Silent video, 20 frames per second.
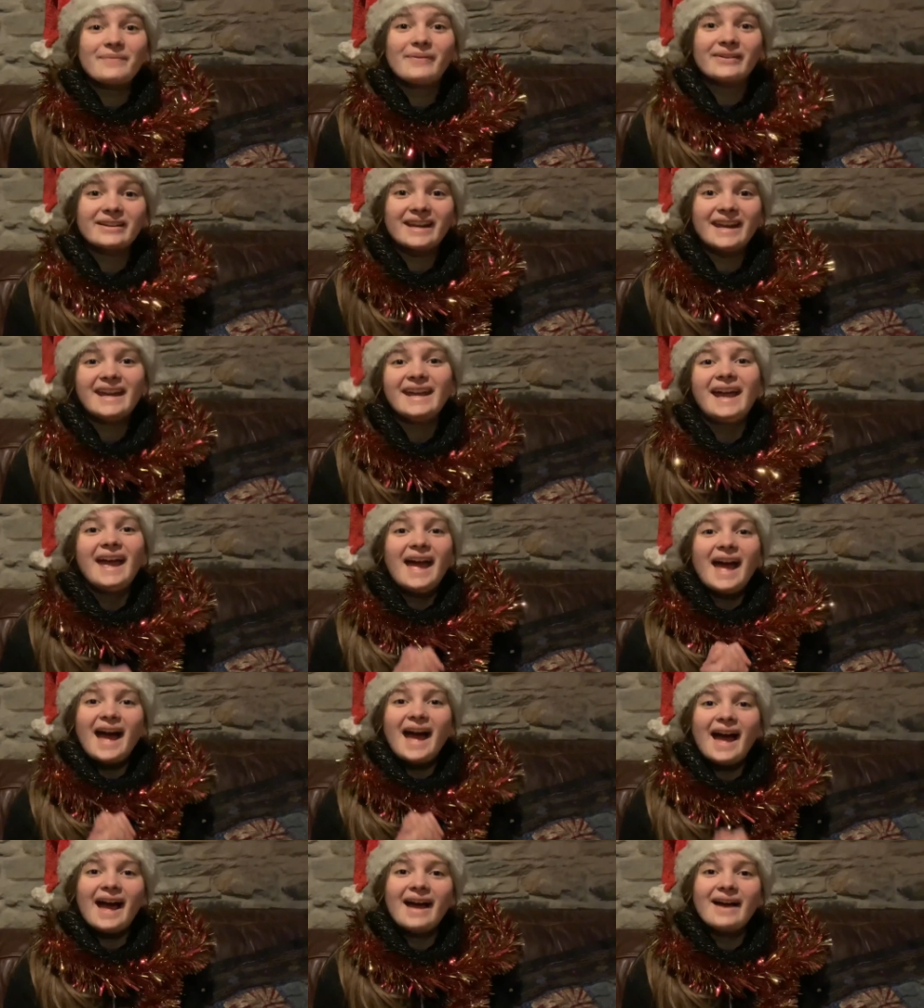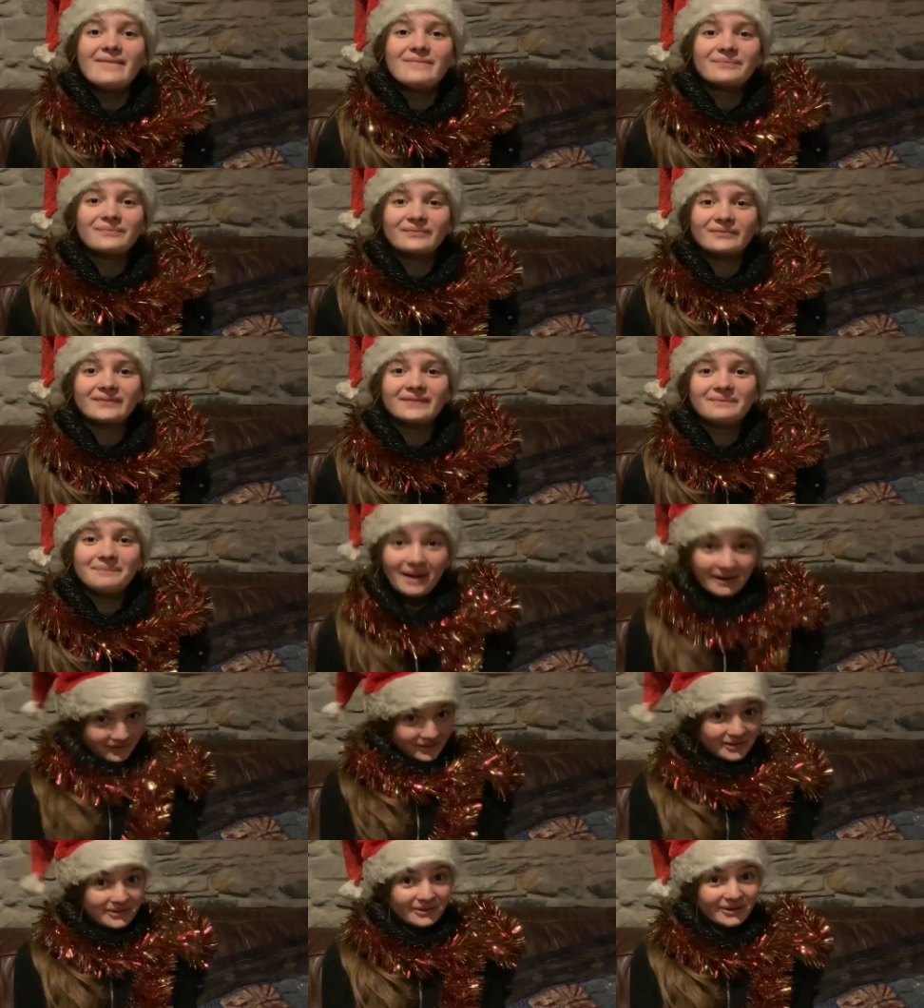everybody.
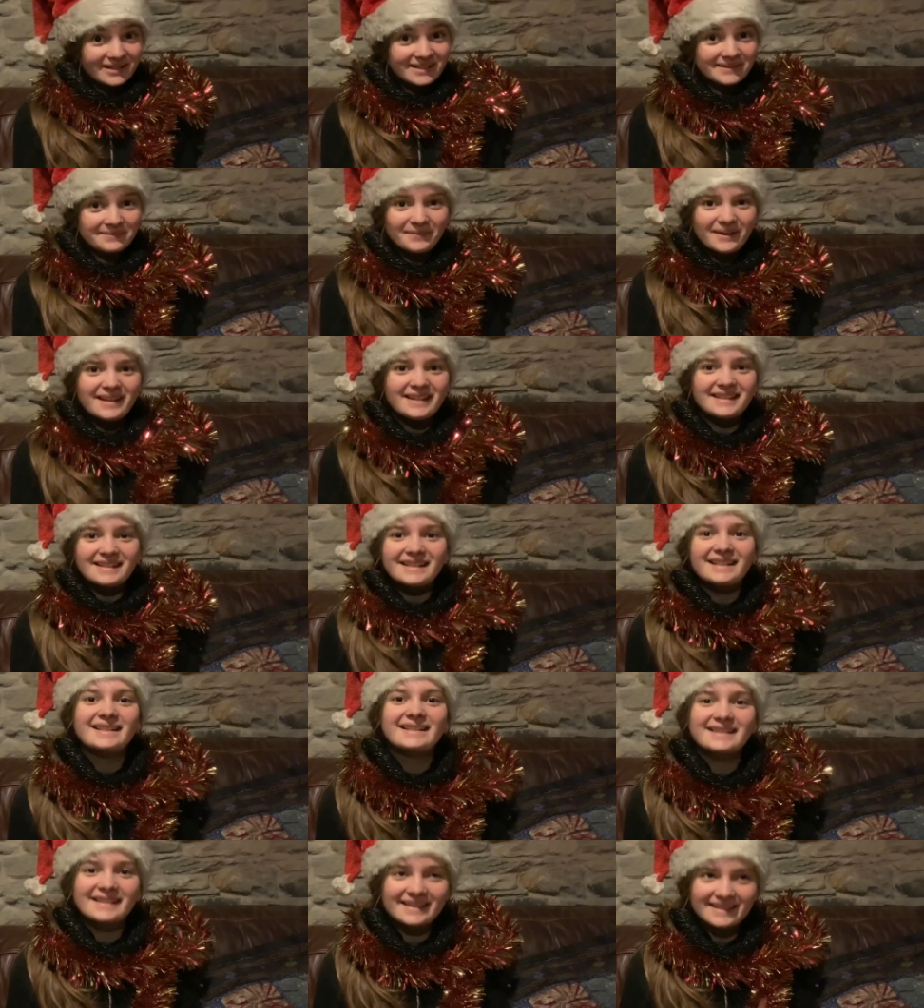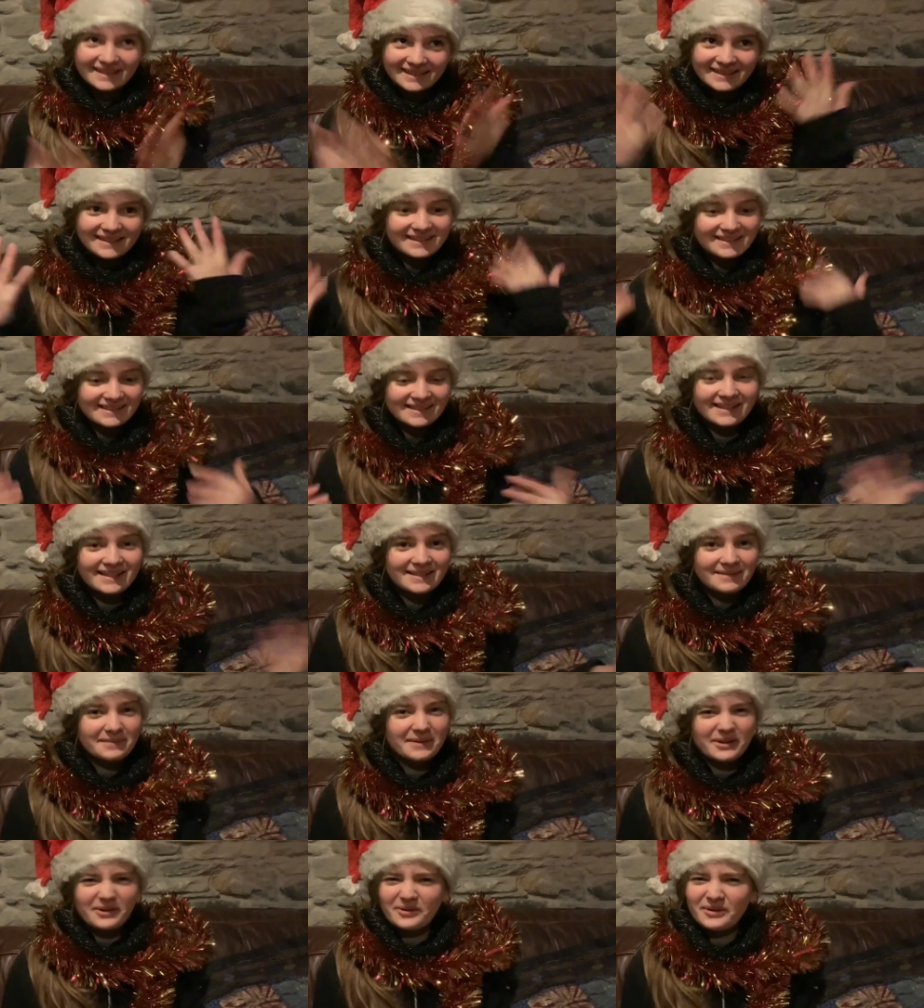Merry Christmas, as you can see, it's
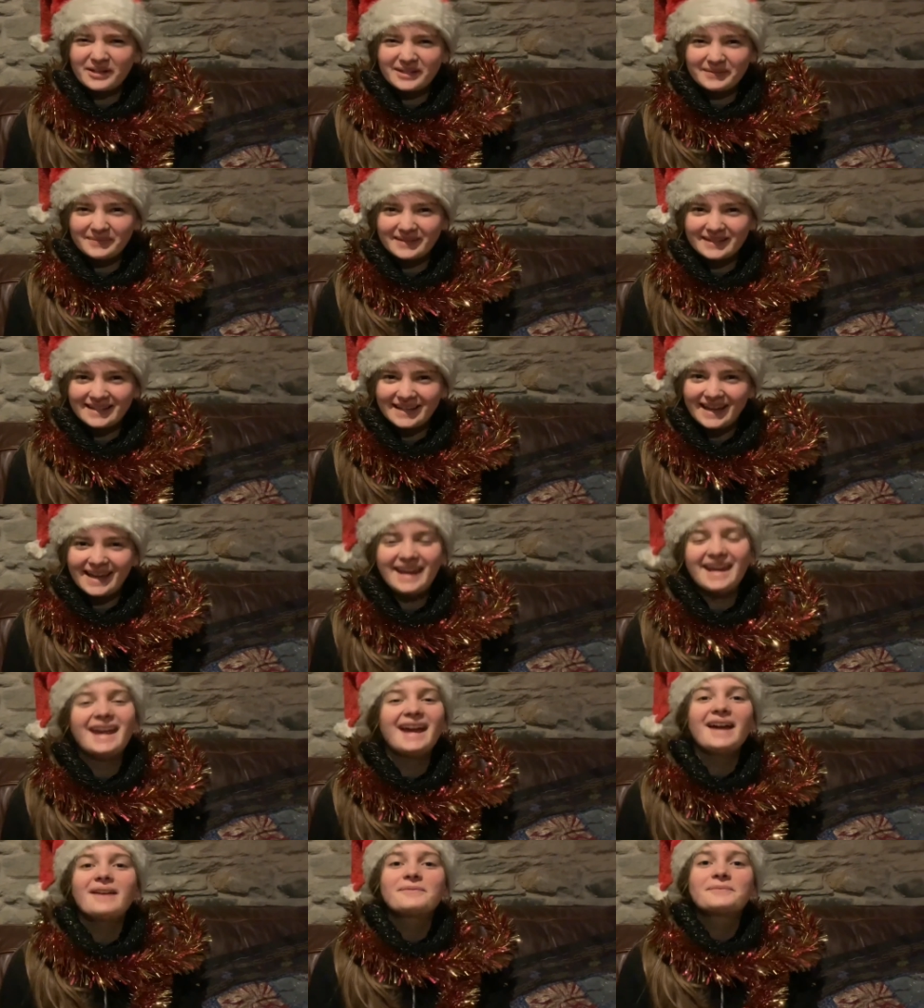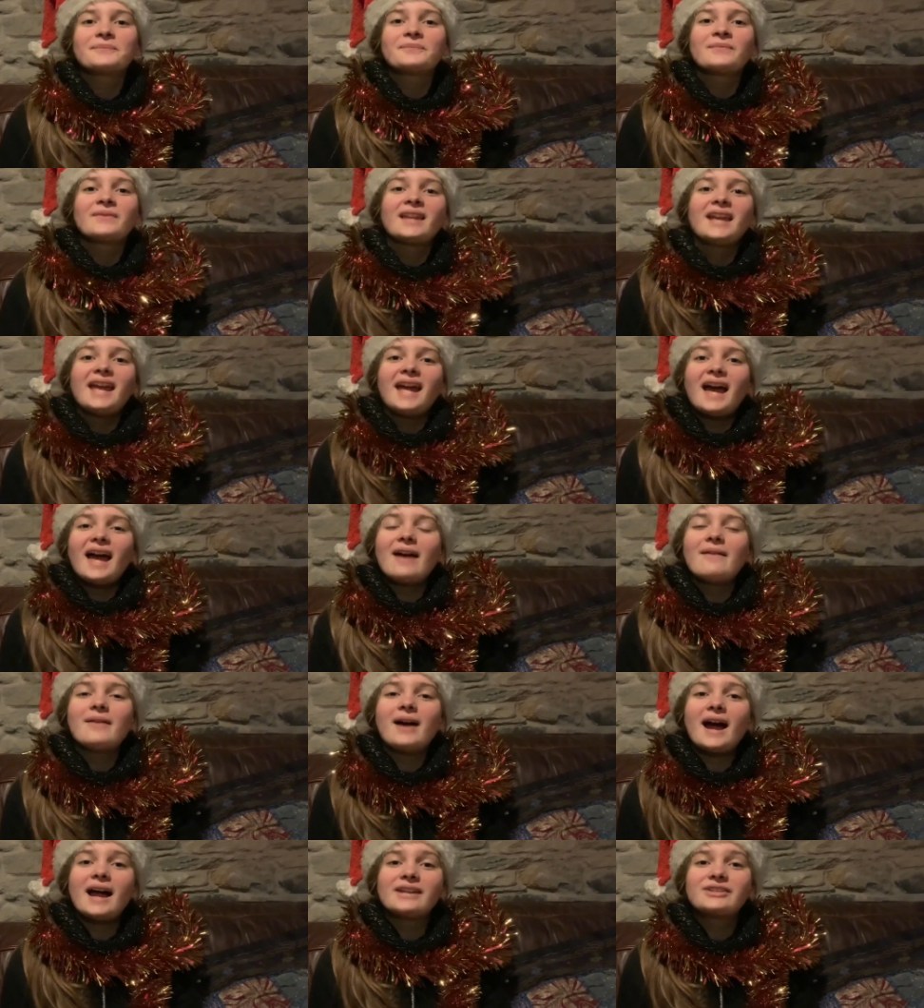a bit Christmassy here.
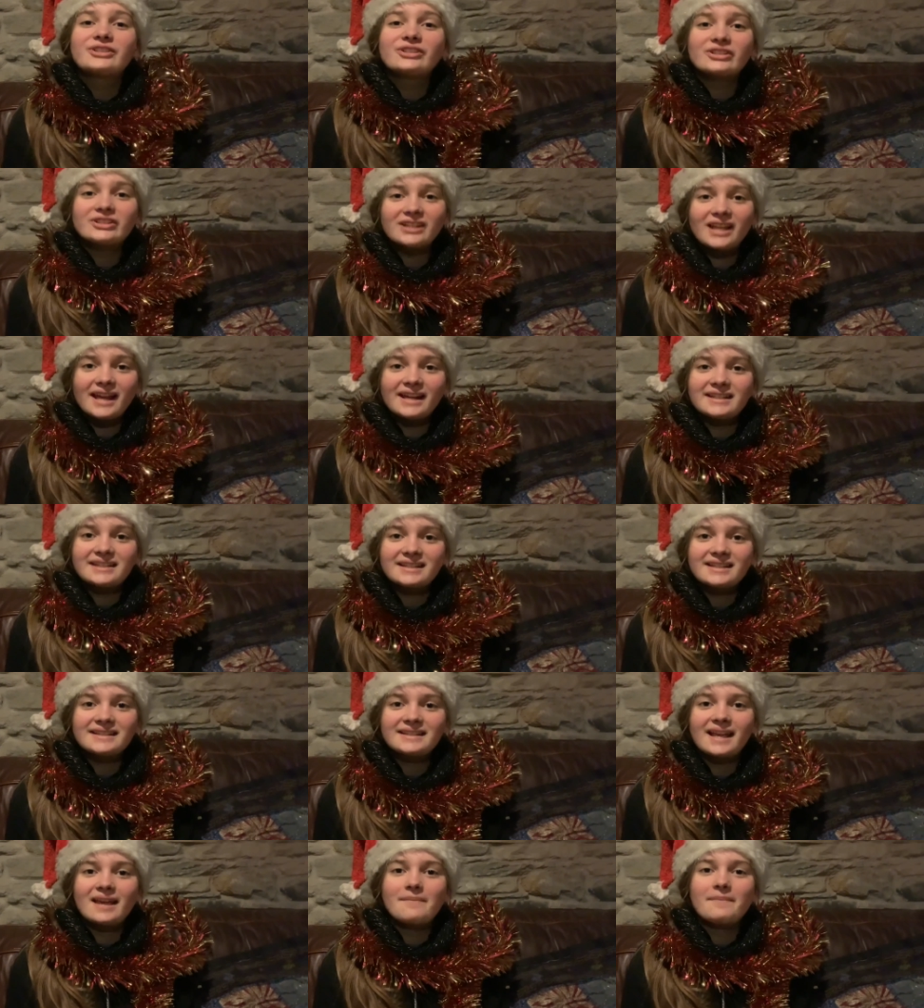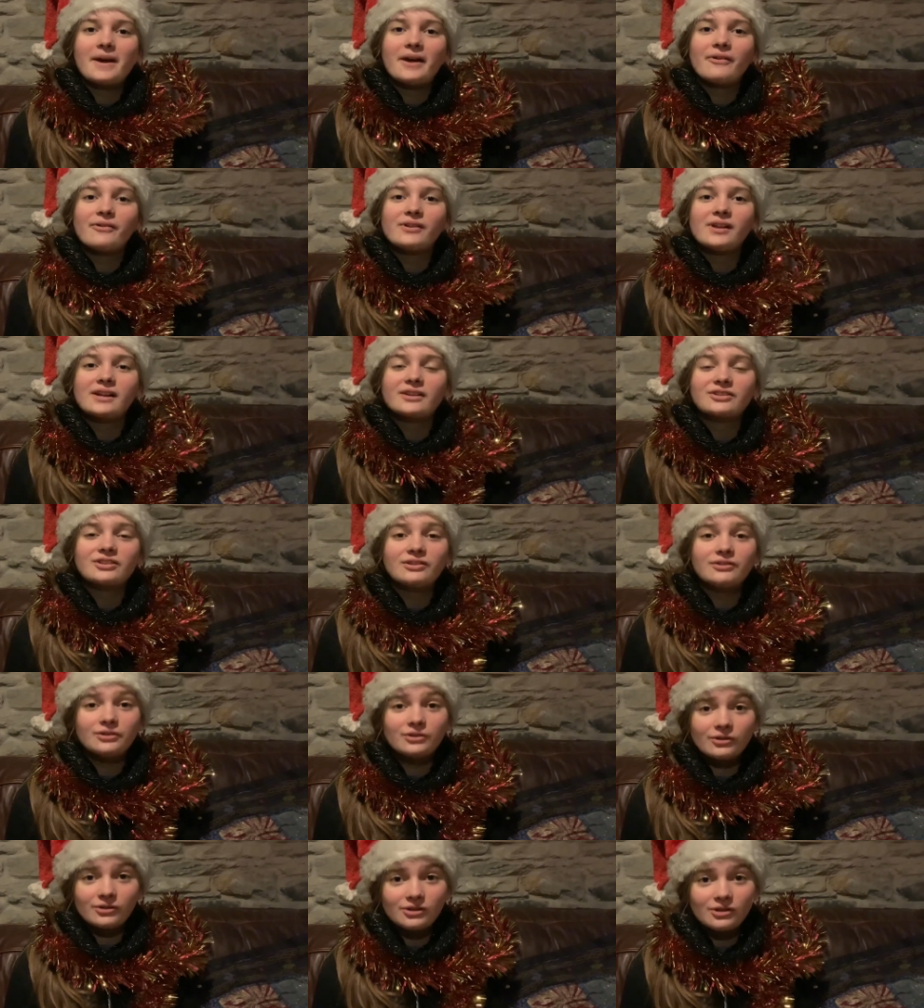And I'd just like to say about, because
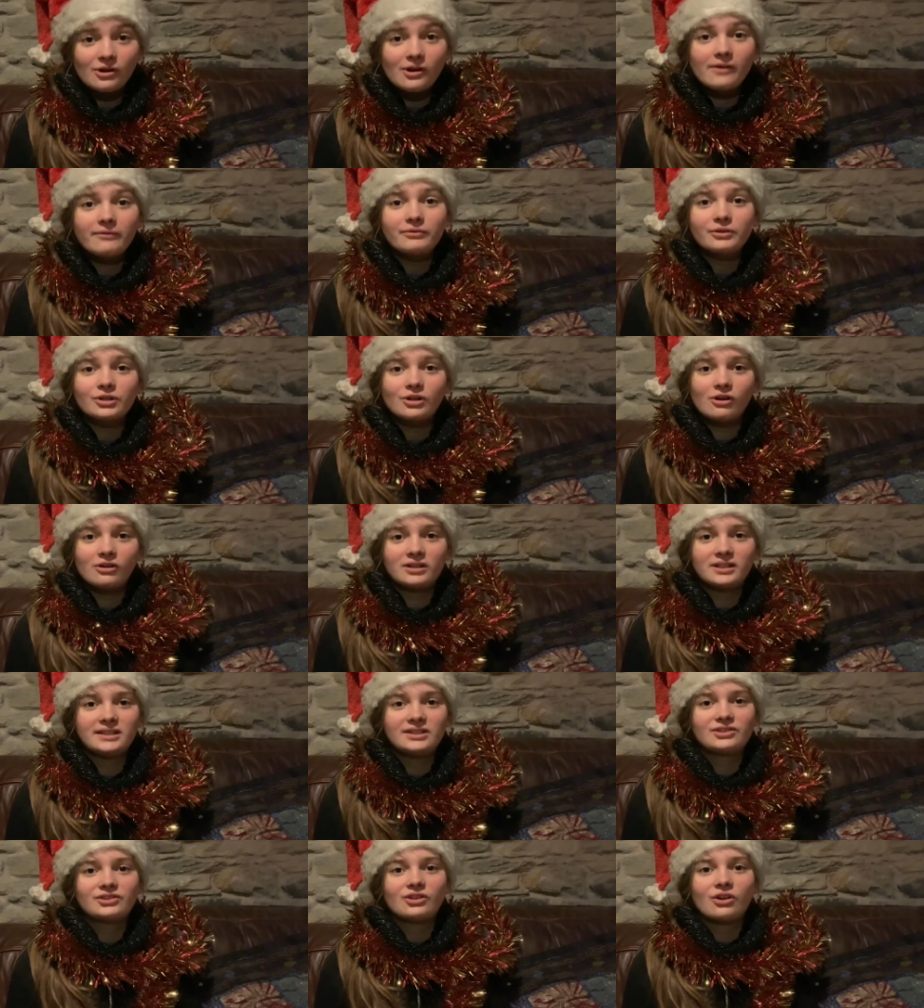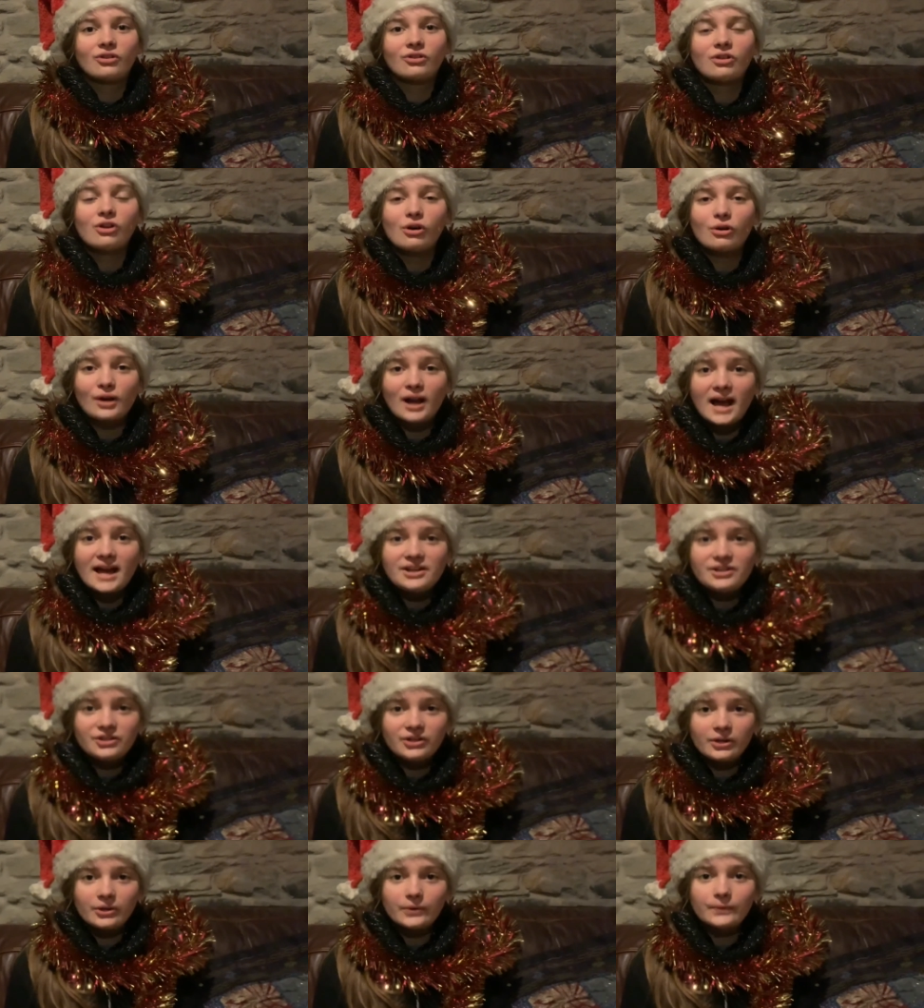you know I've recorded a song called I
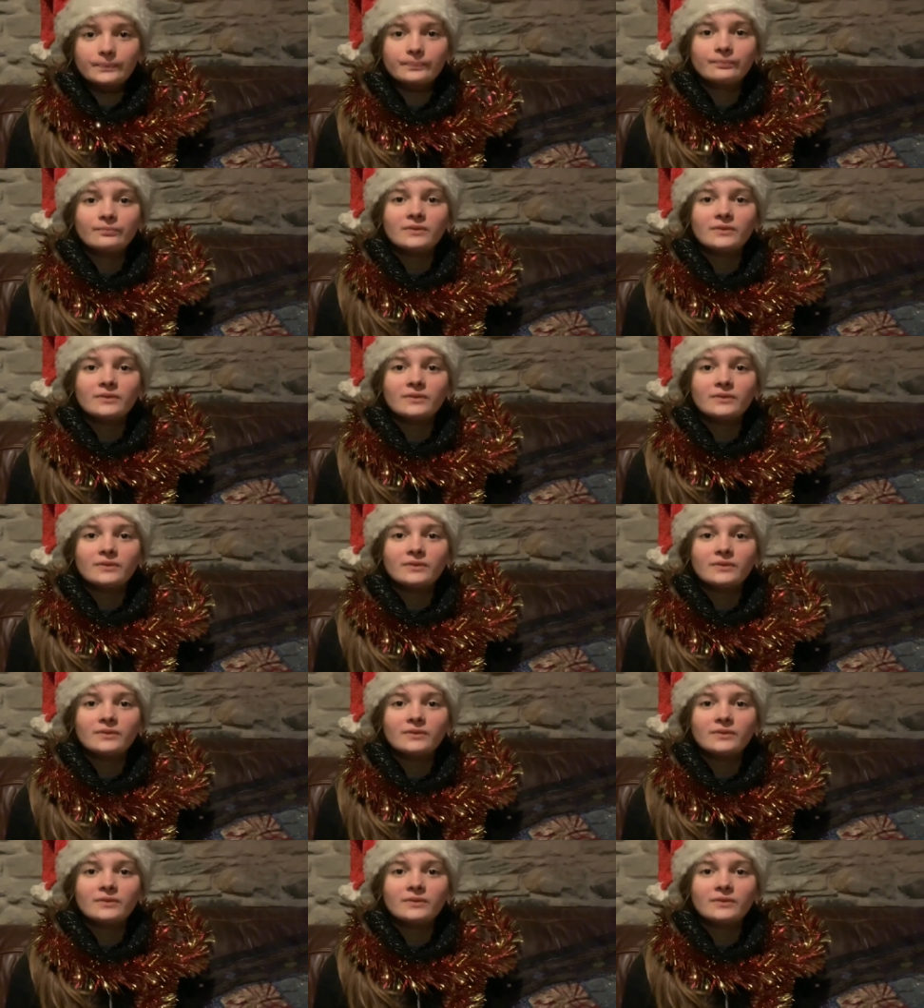Do,